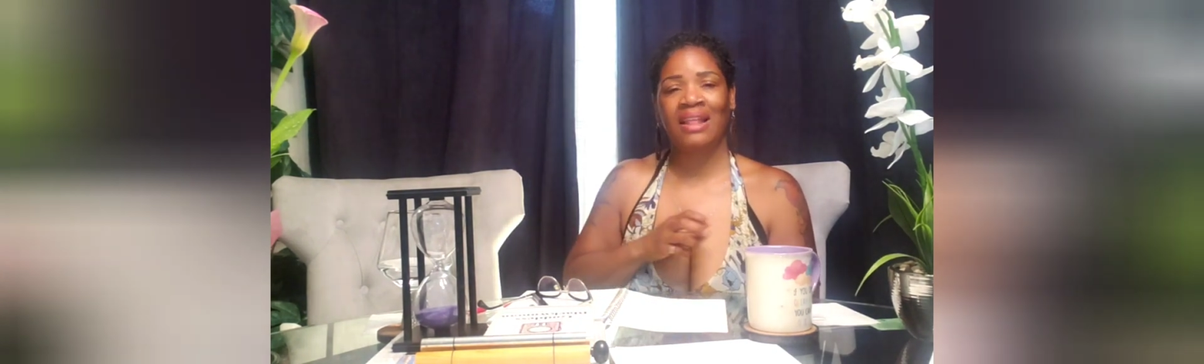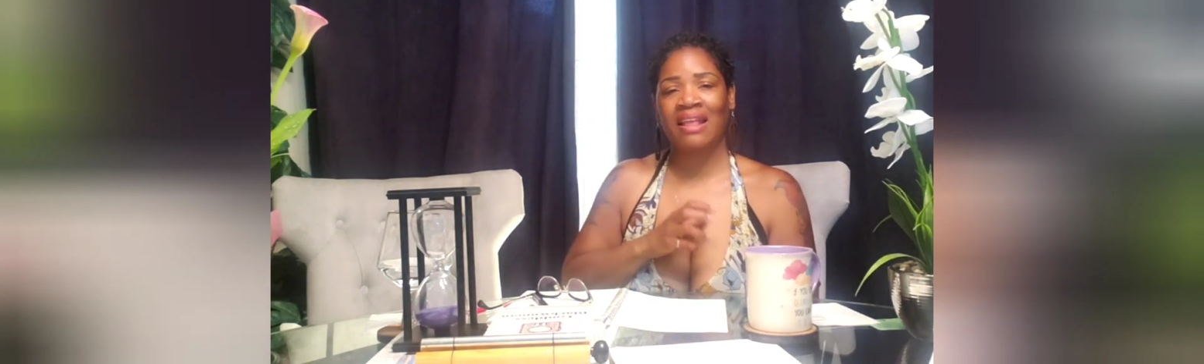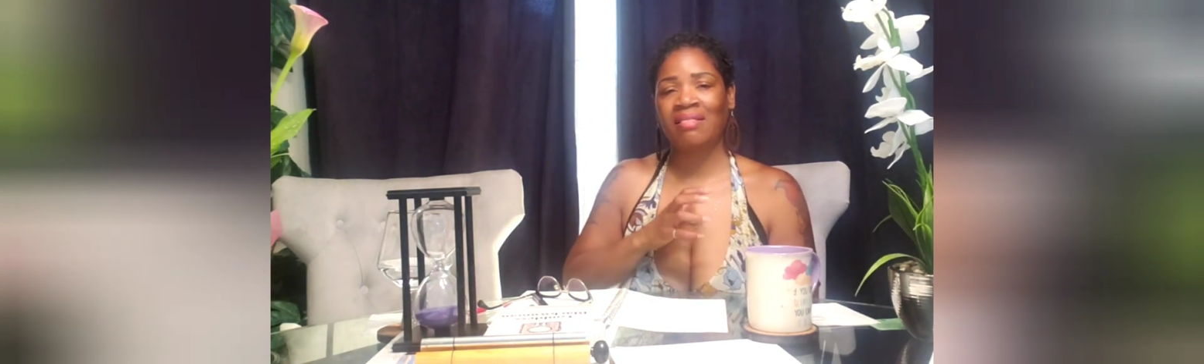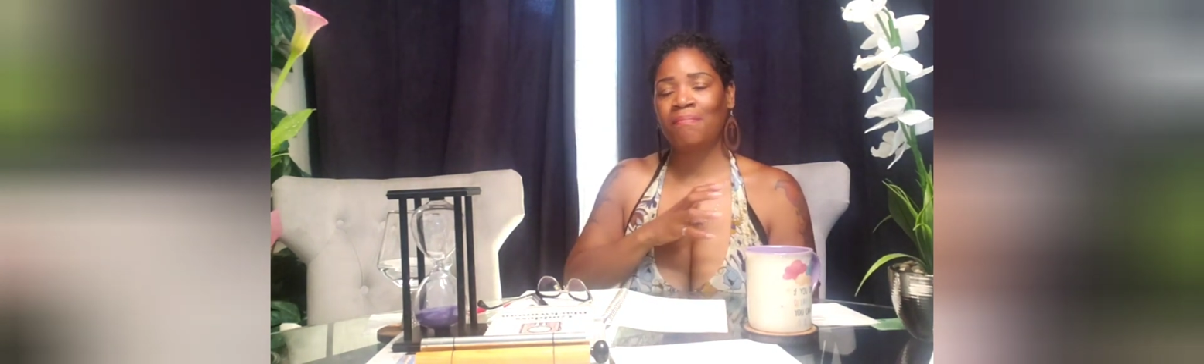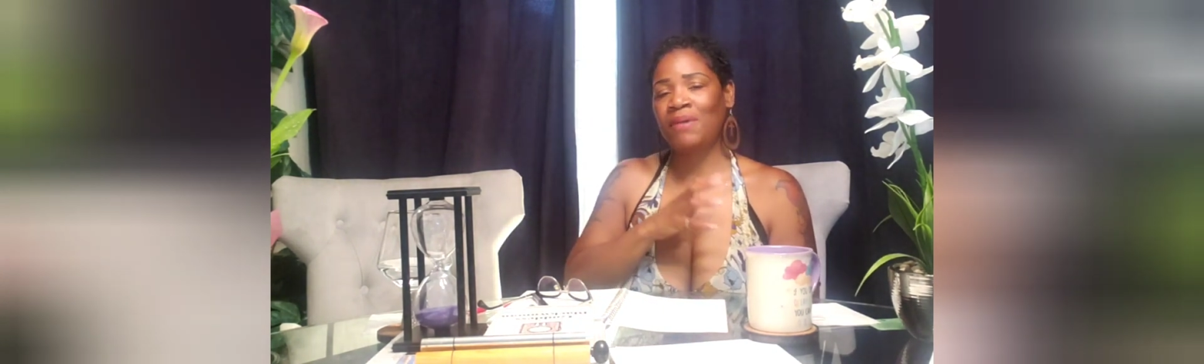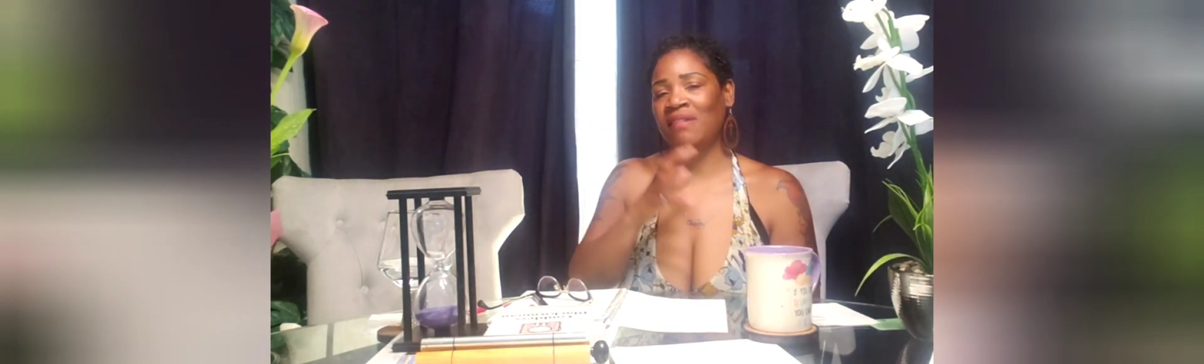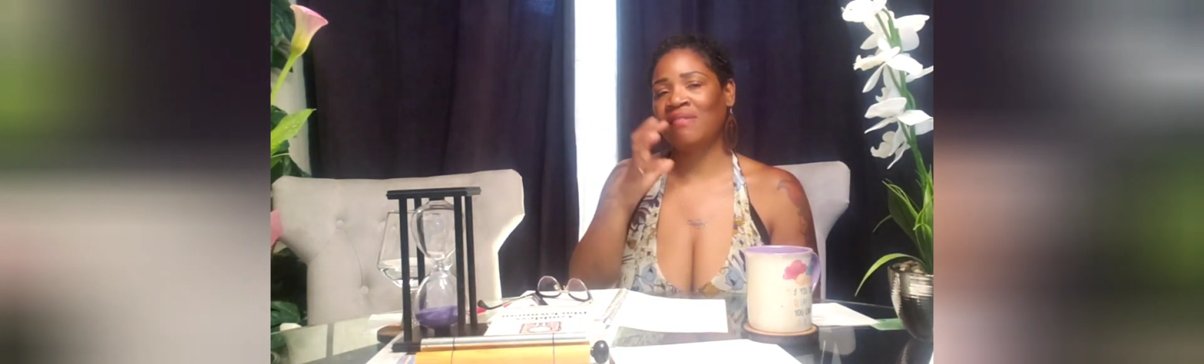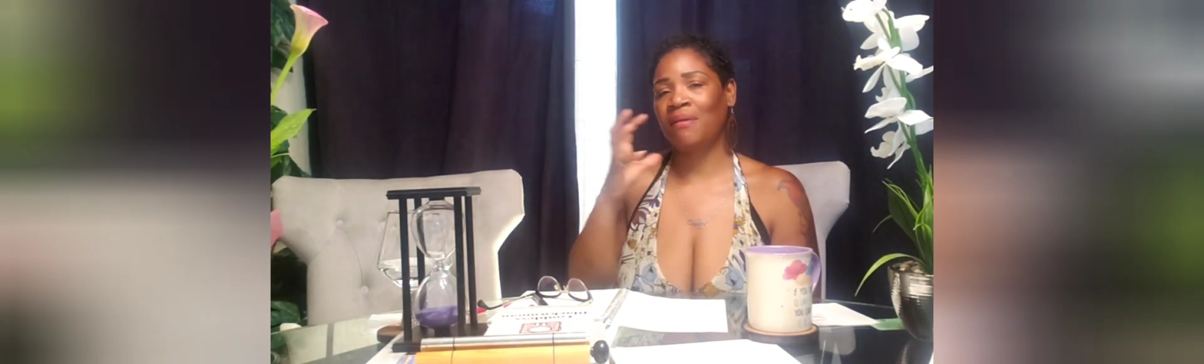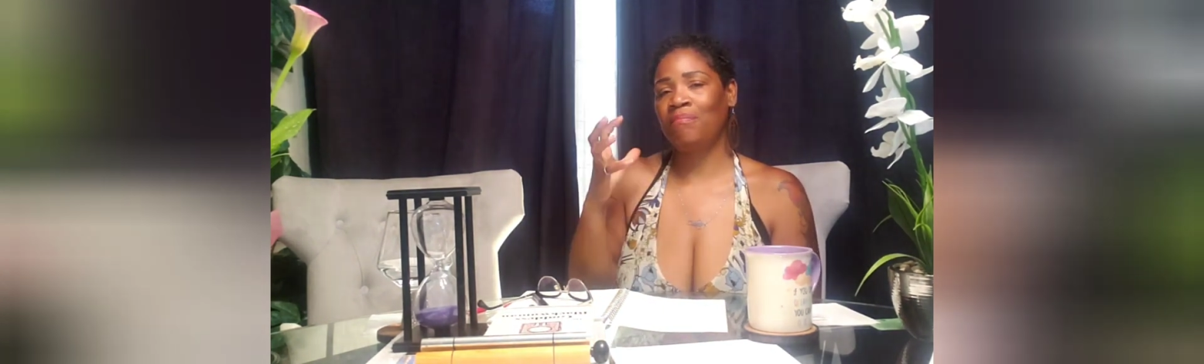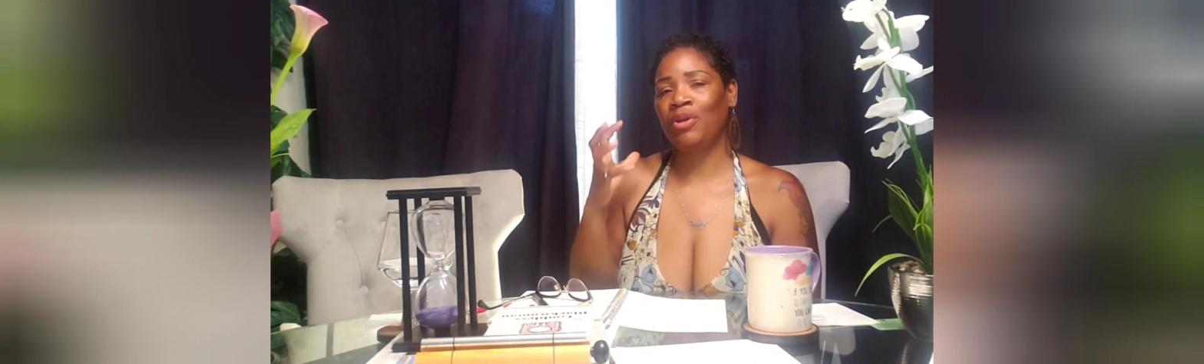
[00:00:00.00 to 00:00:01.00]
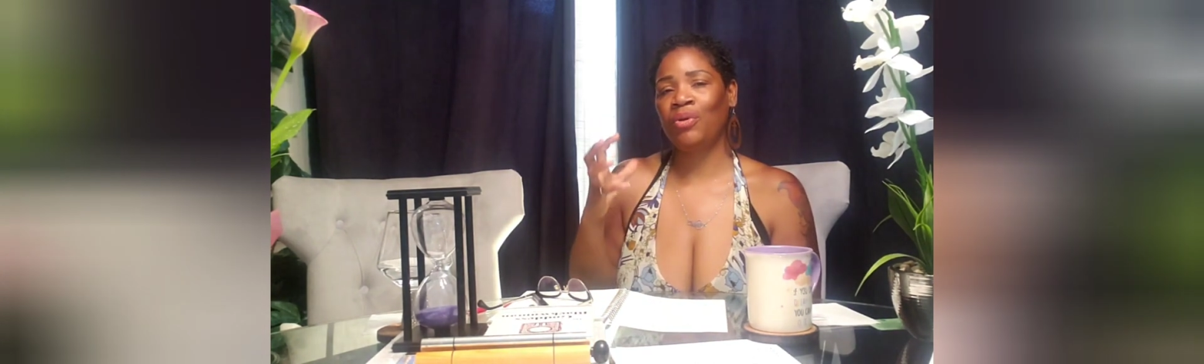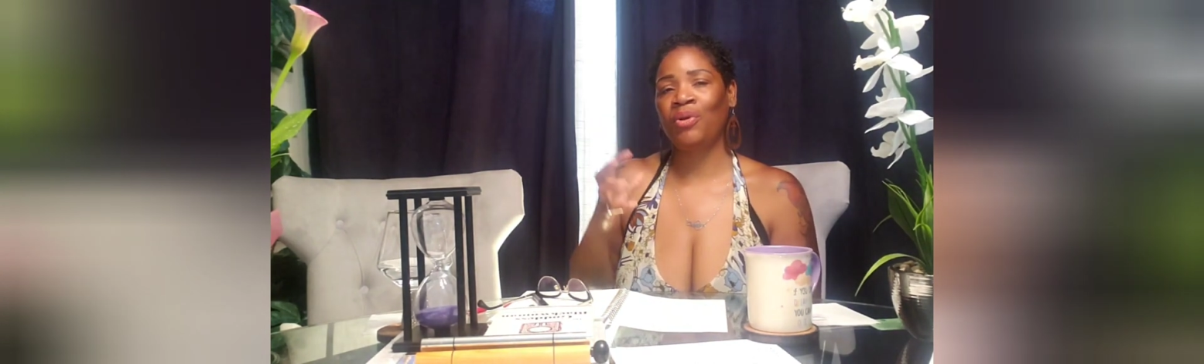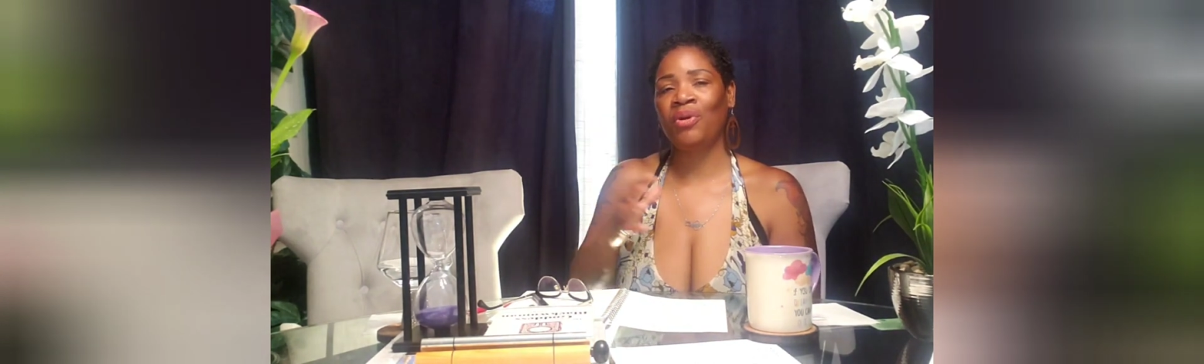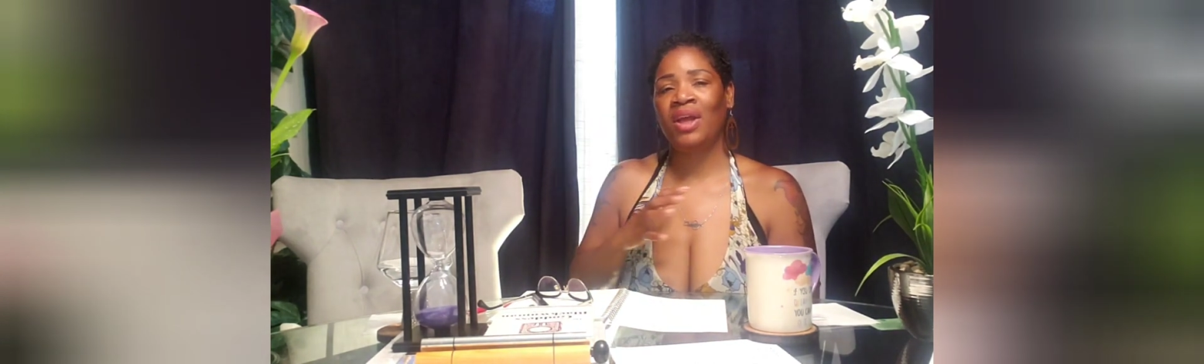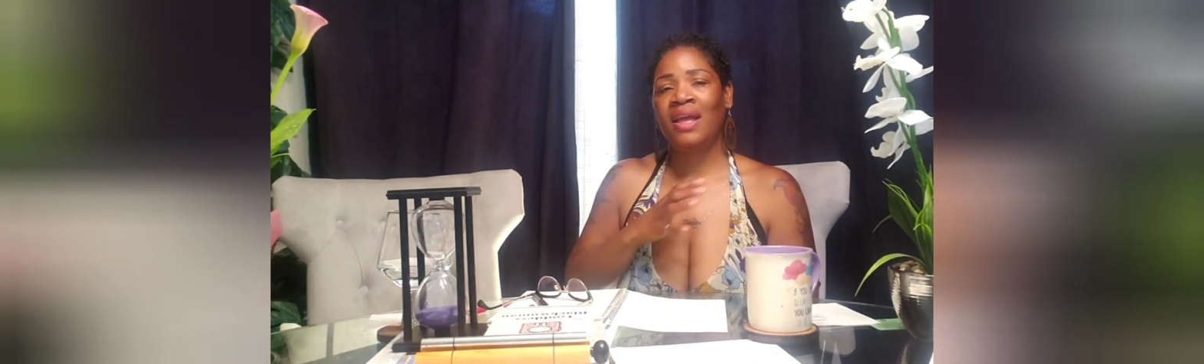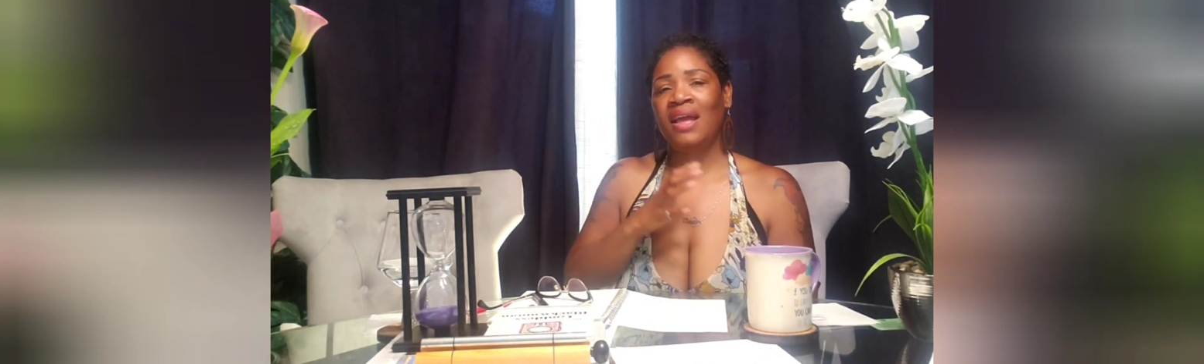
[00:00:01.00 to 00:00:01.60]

like the best computer